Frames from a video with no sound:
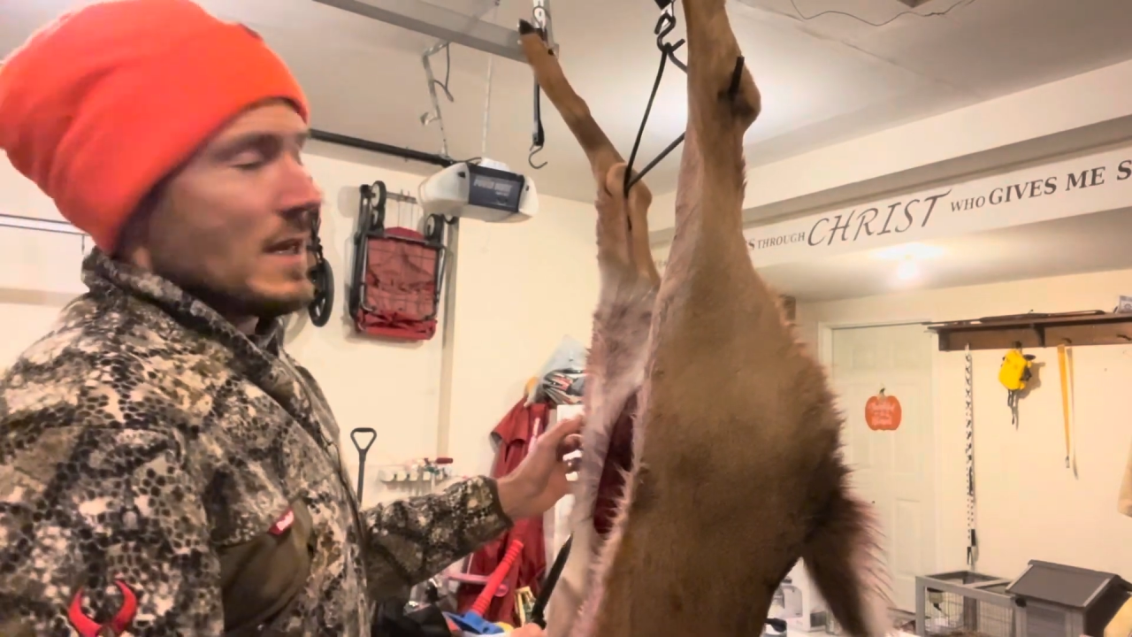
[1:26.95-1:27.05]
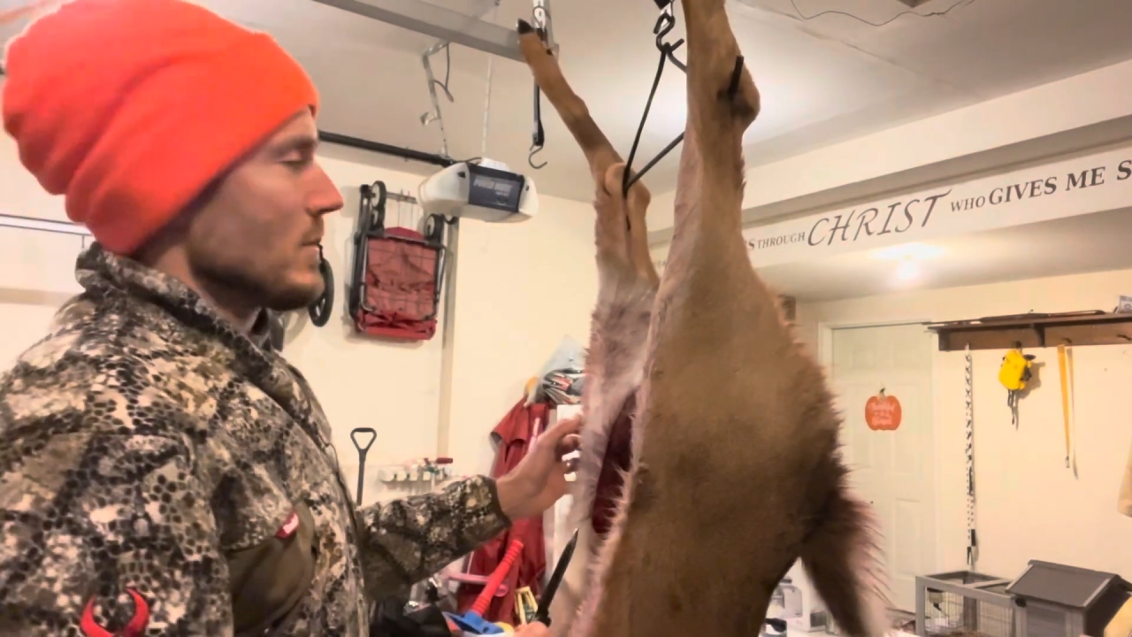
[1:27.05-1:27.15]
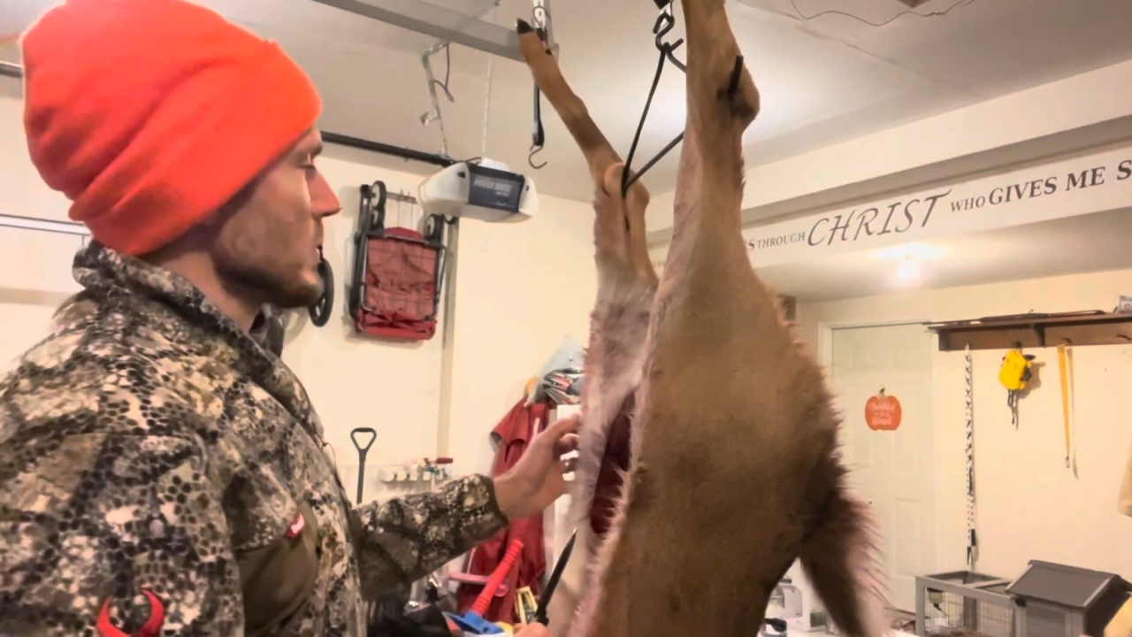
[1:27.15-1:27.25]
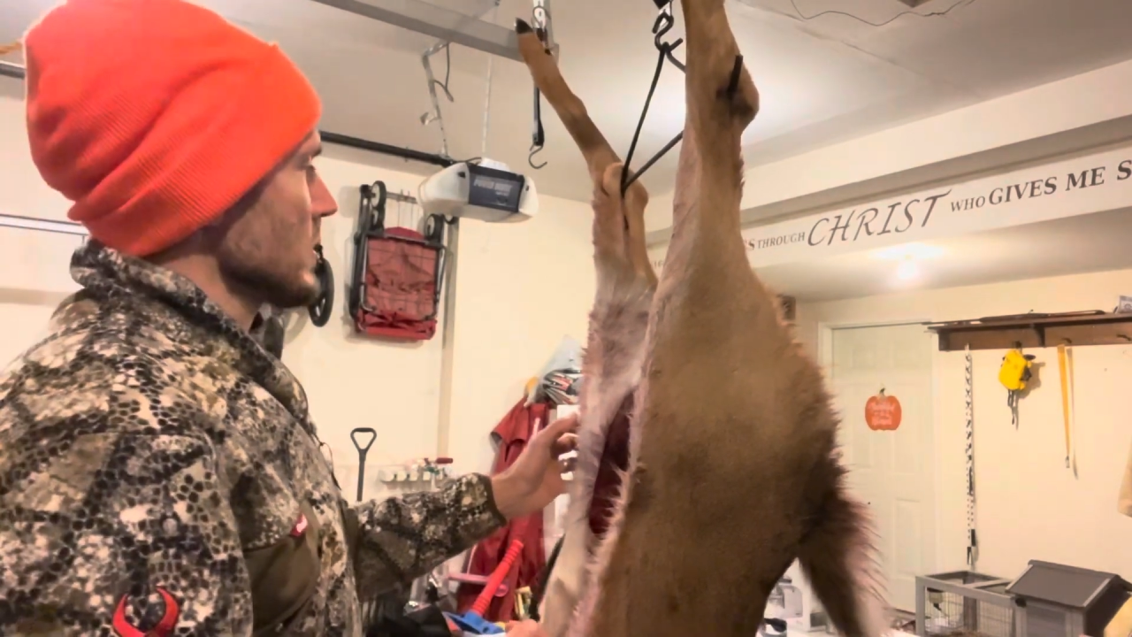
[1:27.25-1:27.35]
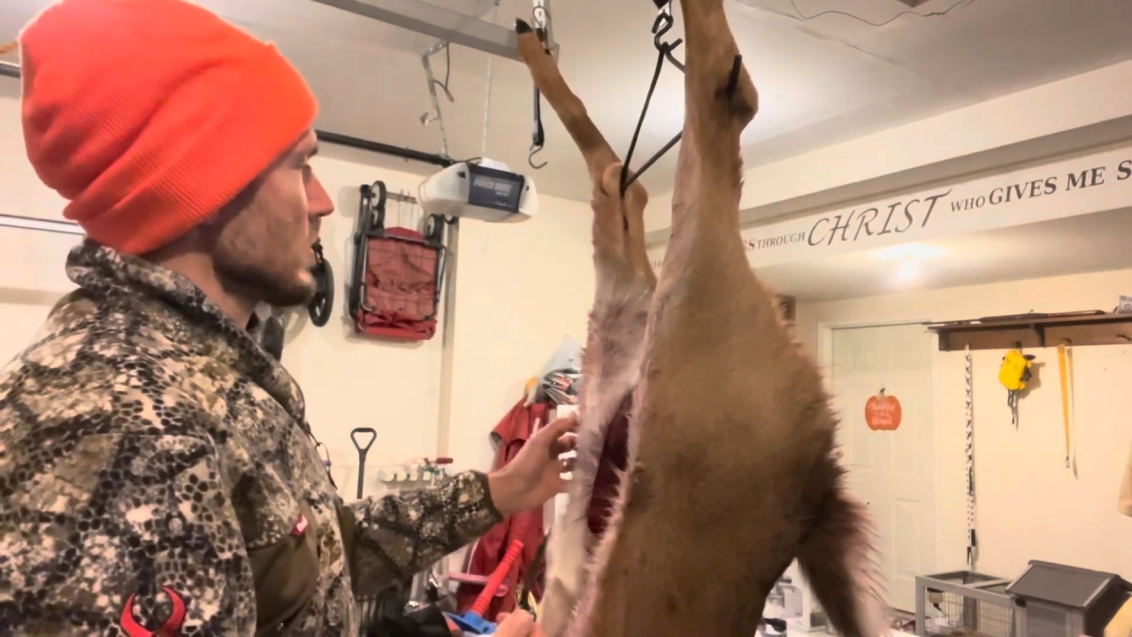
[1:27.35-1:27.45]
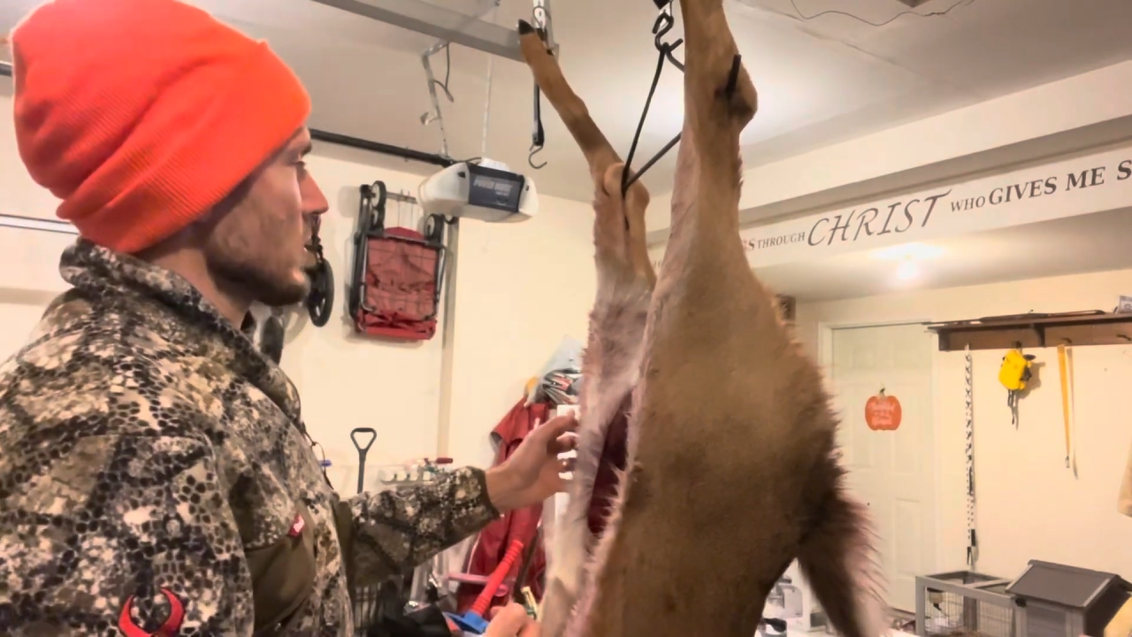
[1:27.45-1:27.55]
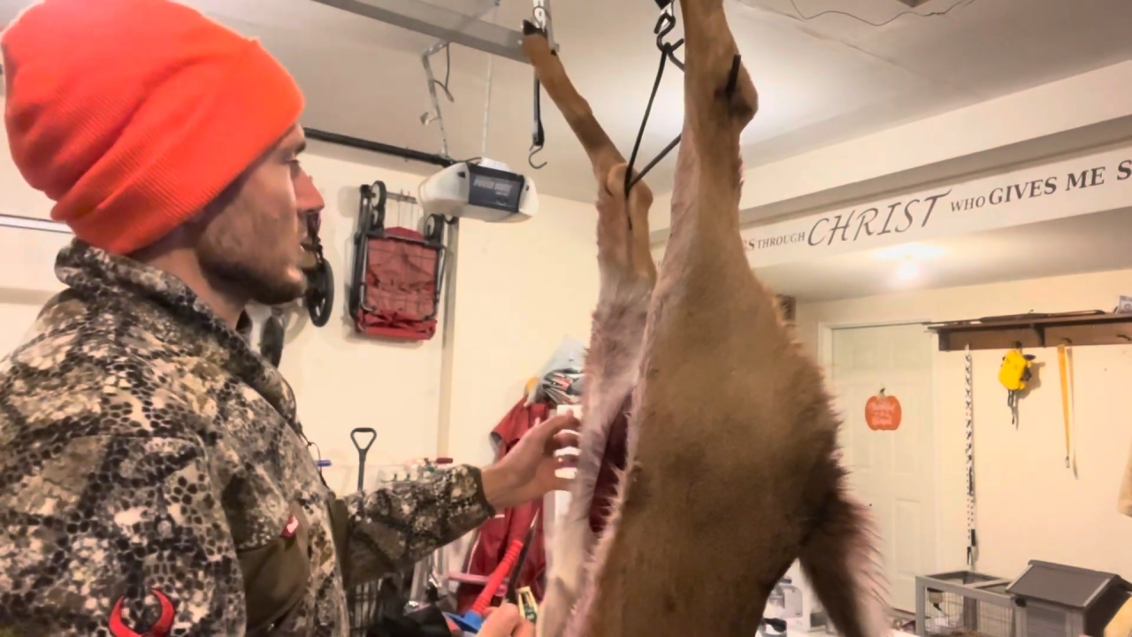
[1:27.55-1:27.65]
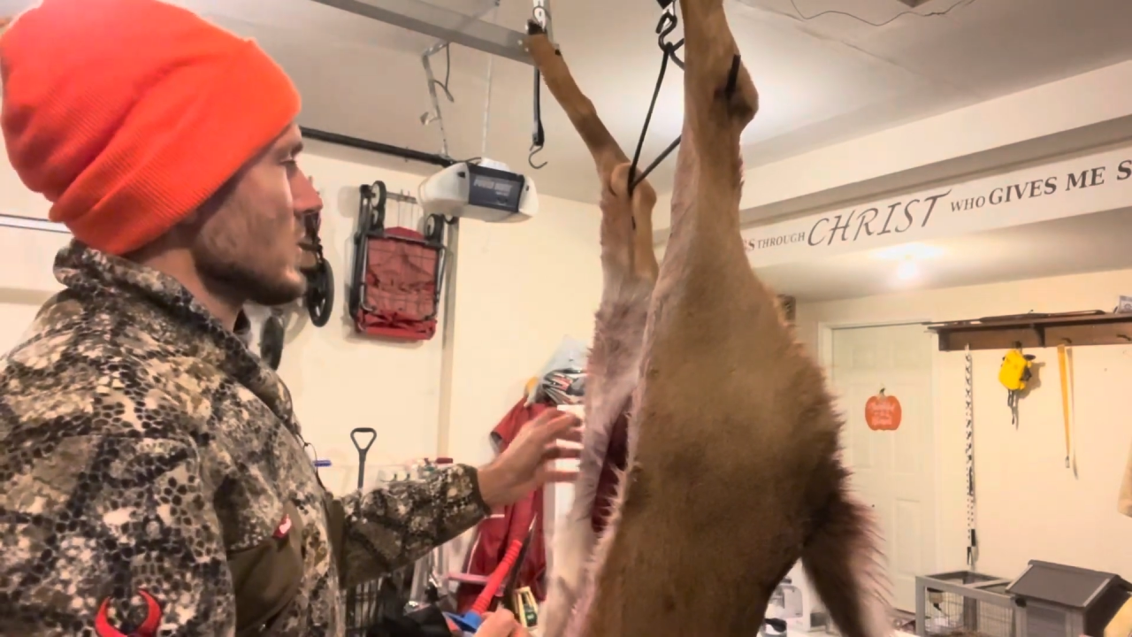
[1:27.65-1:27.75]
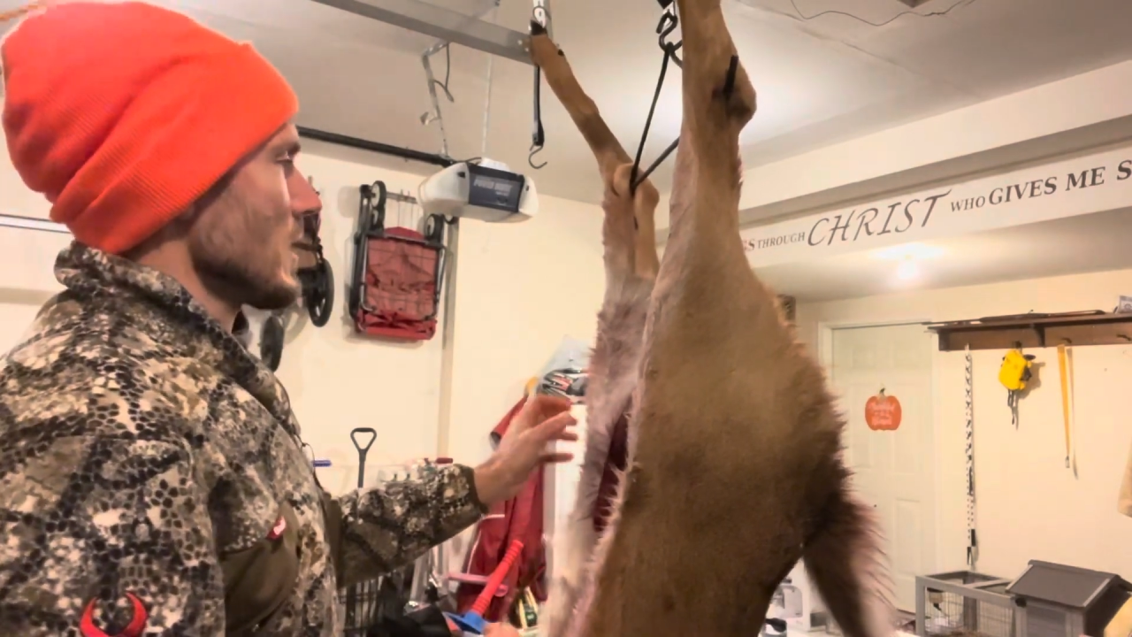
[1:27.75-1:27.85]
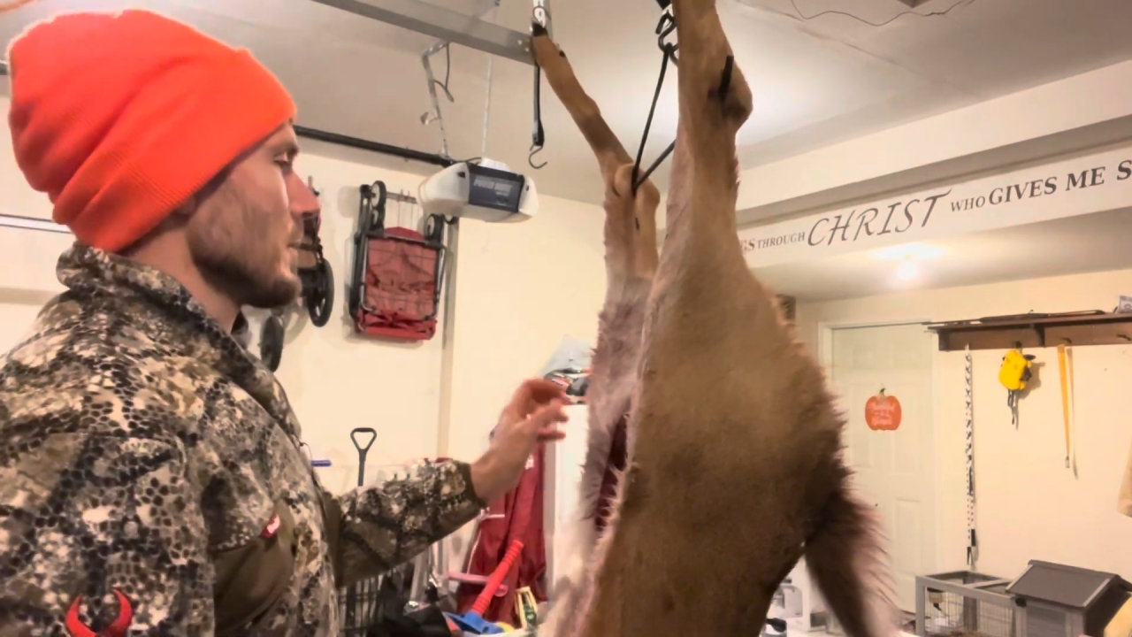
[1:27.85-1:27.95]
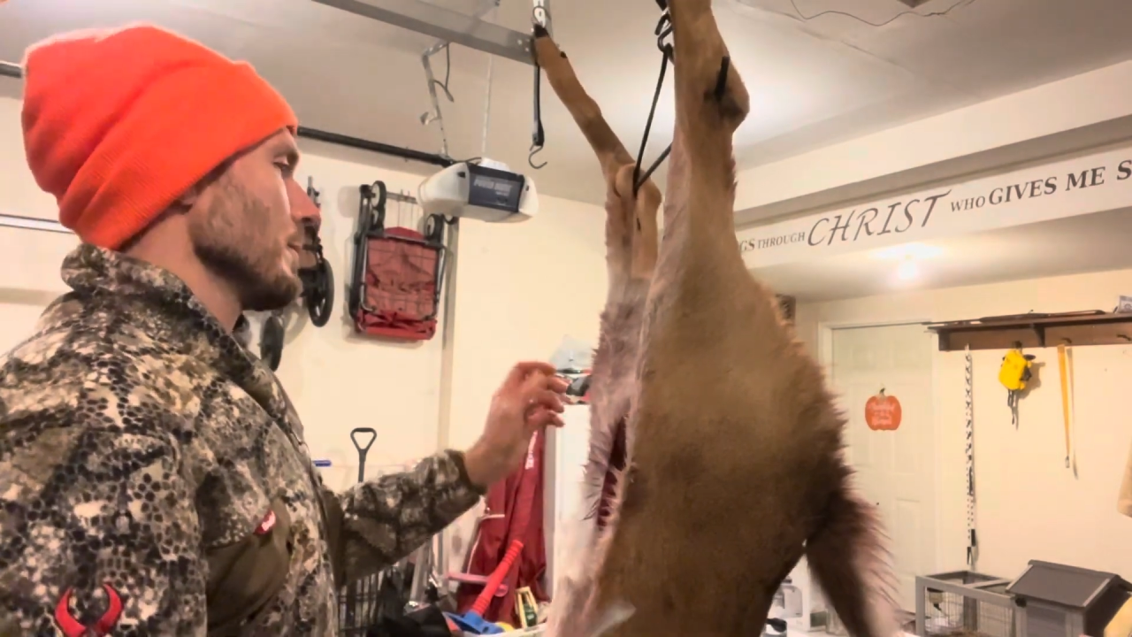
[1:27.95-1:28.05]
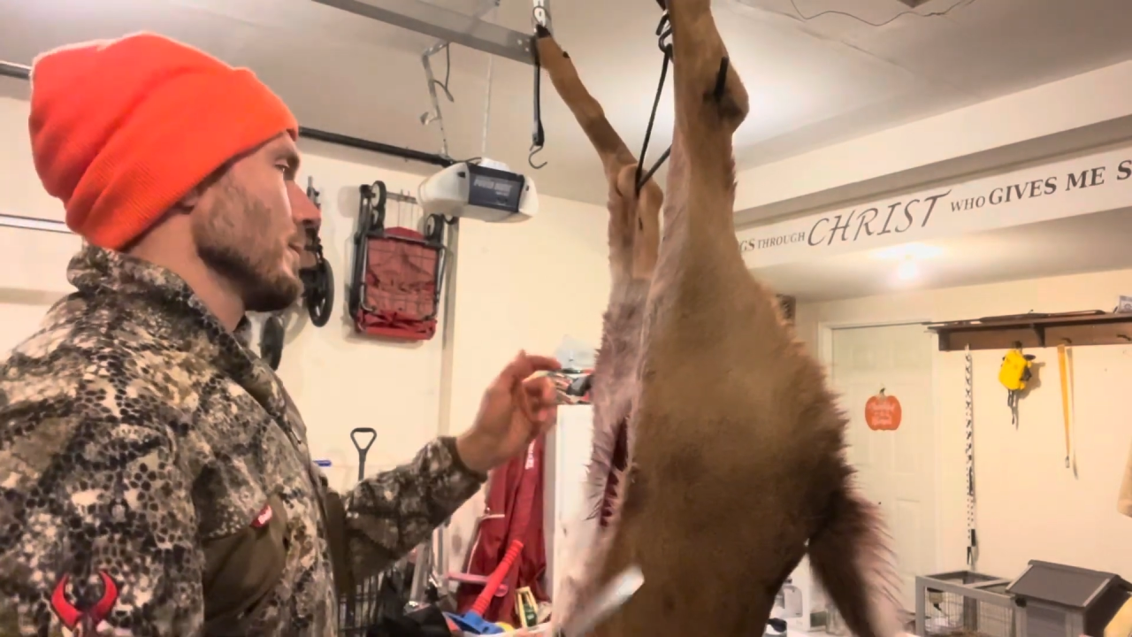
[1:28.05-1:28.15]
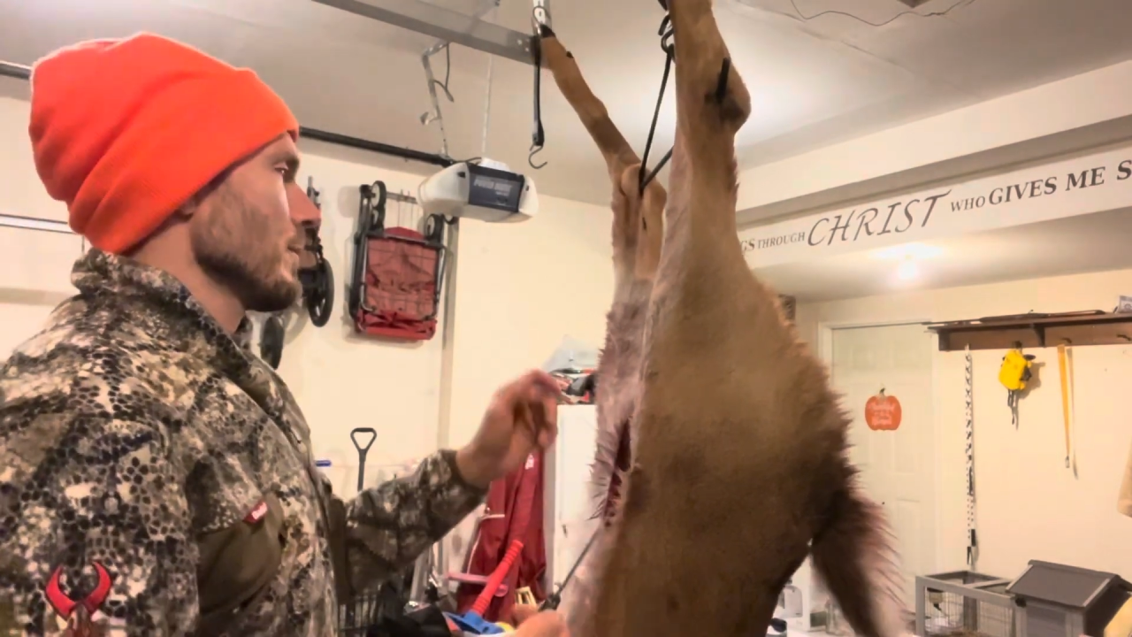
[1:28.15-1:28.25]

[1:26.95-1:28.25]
have them surgical sharp,